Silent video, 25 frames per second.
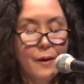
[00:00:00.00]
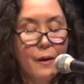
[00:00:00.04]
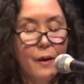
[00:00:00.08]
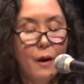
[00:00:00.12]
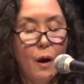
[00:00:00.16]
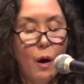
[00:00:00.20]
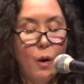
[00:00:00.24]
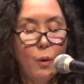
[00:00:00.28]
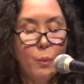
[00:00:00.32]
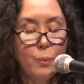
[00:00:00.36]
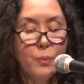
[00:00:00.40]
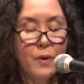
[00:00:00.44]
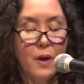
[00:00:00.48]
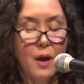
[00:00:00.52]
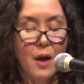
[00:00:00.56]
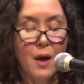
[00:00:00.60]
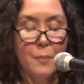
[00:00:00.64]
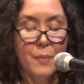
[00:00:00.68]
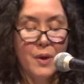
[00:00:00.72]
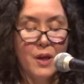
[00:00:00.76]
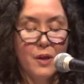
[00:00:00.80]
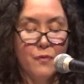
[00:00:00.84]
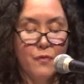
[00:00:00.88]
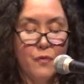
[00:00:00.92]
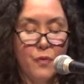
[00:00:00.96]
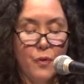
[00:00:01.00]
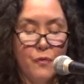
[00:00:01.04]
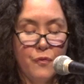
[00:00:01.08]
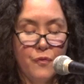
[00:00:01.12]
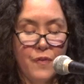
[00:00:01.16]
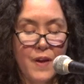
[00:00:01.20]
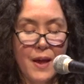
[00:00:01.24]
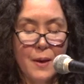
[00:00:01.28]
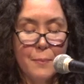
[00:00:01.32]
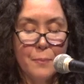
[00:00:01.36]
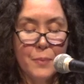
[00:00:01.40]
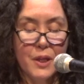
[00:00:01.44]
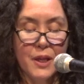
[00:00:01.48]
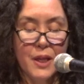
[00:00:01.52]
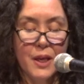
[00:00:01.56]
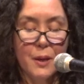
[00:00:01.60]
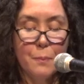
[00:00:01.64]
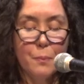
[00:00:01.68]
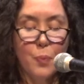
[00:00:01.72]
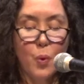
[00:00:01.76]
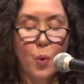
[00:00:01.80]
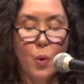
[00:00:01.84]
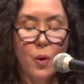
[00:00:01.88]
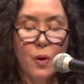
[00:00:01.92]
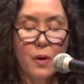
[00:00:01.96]
Homecoming for family
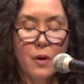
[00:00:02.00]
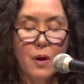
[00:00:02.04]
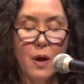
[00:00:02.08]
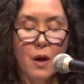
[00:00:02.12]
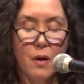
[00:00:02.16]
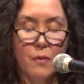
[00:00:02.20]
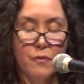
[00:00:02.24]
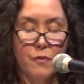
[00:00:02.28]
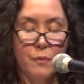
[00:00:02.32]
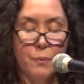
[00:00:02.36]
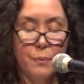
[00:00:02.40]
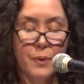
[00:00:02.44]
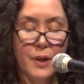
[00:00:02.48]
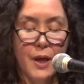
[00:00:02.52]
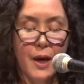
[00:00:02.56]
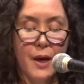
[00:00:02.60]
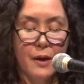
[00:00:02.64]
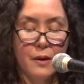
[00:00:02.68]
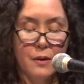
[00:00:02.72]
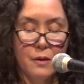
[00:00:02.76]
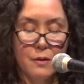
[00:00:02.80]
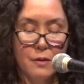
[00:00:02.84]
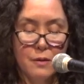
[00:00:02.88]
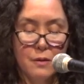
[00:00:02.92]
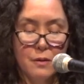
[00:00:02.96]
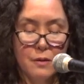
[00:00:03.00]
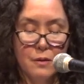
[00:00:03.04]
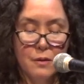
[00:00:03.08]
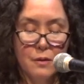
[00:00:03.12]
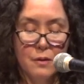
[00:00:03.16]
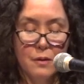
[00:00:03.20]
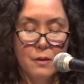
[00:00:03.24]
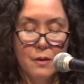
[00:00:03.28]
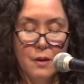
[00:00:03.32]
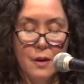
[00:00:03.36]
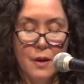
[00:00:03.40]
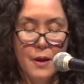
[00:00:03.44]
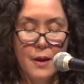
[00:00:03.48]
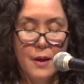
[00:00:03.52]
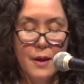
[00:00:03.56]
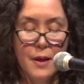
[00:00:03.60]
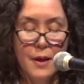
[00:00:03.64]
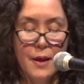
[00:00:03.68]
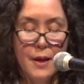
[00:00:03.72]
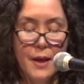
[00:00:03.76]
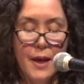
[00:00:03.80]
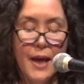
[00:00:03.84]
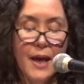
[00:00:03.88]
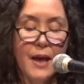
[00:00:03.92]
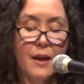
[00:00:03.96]
born of blood,
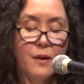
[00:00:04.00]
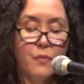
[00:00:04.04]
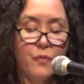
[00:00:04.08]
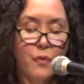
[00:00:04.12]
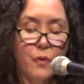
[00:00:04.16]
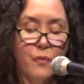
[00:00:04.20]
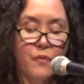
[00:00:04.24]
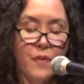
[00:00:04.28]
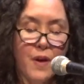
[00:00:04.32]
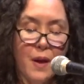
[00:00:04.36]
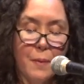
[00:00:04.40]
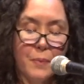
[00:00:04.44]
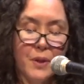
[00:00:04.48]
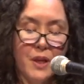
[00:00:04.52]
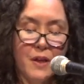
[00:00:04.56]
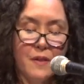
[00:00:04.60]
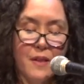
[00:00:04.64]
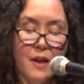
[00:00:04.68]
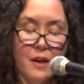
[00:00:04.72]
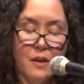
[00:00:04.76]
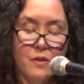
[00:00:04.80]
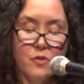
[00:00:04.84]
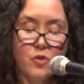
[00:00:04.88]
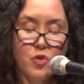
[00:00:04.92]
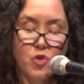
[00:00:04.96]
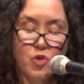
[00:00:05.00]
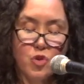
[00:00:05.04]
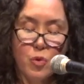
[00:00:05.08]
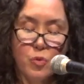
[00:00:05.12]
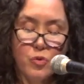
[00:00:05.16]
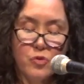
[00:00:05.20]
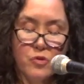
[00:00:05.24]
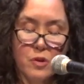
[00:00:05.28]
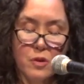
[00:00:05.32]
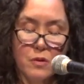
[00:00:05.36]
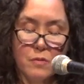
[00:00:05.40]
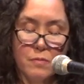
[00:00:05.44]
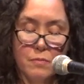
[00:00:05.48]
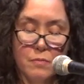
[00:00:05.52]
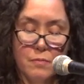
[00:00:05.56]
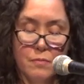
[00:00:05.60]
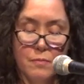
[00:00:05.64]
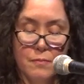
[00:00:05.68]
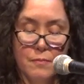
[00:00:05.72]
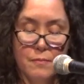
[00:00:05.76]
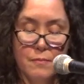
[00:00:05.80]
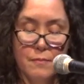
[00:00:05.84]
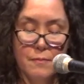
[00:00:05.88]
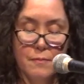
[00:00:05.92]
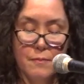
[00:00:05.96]
and for family that is chosen.
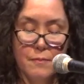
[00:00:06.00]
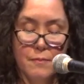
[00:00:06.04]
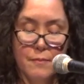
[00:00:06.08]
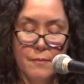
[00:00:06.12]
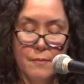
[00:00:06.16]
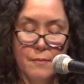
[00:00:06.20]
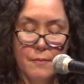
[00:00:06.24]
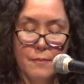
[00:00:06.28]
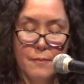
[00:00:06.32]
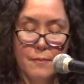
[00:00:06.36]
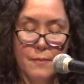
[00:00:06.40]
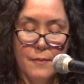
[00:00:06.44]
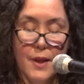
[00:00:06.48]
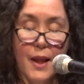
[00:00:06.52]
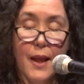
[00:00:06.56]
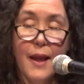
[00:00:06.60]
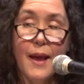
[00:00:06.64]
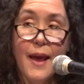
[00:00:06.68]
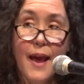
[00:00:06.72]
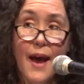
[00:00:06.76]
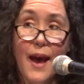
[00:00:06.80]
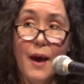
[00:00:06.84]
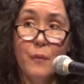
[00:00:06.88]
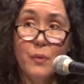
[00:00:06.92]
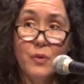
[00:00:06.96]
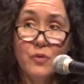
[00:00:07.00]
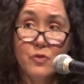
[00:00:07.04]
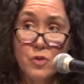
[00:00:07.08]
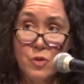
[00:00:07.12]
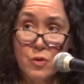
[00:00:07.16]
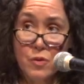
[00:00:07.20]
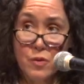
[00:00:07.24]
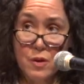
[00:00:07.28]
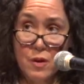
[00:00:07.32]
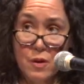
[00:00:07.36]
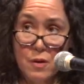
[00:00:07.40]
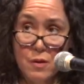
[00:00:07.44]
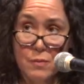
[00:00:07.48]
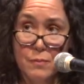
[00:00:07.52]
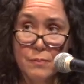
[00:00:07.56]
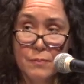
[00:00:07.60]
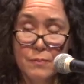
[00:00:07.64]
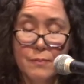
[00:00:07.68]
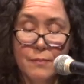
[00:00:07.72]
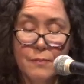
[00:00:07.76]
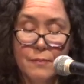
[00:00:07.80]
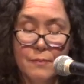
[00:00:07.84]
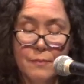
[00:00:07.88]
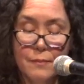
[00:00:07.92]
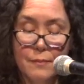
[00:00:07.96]
How was your year?
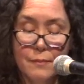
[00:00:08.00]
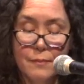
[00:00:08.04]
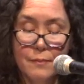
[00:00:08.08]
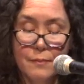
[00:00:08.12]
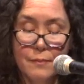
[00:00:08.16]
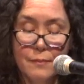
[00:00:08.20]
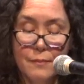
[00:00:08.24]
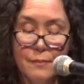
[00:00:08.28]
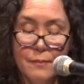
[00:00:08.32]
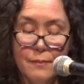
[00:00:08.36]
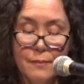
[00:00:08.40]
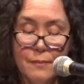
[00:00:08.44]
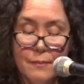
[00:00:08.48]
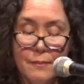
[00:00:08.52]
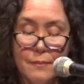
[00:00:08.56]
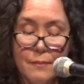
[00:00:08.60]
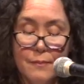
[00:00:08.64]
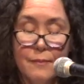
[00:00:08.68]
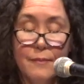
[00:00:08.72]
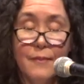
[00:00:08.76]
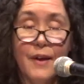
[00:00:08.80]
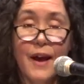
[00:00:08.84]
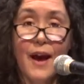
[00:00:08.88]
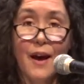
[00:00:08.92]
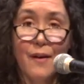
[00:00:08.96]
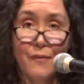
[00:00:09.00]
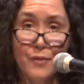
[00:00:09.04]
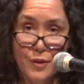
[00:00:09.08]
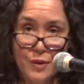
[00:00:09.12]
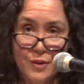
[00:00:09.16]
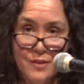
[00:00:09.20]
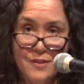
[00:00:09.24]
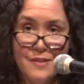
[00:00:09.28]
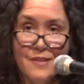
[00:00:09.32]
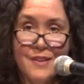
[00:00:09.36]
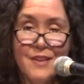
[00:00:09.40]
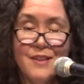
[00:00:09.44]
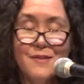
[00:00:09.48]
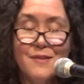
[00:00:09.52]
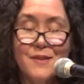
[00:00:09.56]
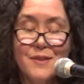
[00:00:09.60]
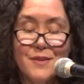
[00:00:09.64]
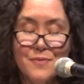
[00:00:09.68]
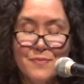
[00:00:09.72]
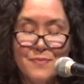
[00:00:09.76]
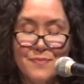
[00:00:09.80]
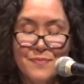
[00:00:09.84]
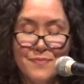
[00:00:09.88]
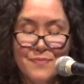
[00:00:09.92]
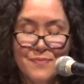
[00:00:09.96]
Have a good
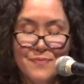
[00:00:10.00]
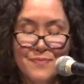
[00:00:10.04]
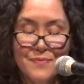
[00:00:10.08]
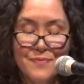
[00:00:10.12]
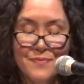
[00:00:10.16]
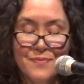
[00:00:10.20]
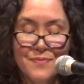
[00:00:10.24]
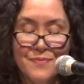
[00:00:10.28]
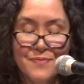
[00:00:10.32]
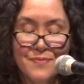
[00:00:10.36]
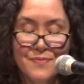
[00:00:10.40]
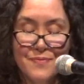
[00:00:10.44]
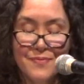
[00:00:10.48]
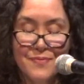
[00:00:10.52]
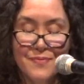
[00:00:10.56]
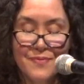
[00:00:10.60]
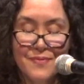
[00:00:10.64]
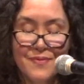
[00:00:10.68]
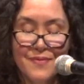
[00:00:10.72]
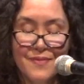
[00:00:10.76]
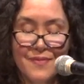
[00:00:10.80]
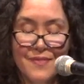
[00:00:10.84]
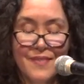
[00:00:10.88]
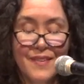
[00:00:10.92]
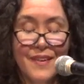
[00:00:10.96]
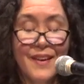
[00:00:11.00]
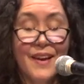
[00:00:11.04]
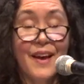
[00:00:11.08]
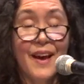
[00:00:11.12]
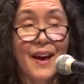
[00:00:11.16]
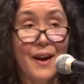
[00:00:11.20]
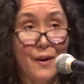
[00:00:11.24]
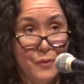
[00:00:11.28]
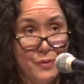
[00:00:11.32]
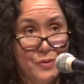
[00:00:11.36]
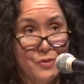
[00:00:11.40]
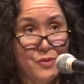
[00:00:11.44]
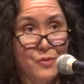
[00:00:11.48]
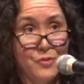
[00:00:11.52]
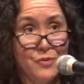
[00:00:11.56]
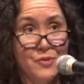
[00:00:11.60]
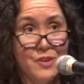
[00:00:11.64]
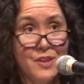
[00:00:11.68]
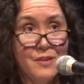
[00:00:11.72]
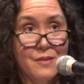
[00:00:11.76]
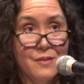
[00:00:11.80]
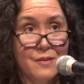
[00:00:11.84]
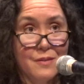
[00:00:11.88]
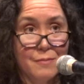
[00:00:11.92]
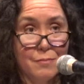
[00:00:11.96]
season. How was your
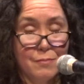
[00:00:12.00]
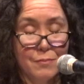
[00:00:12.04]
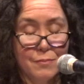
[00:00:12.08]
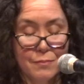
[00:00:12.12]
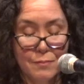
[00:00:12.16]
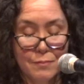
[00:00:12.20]
season?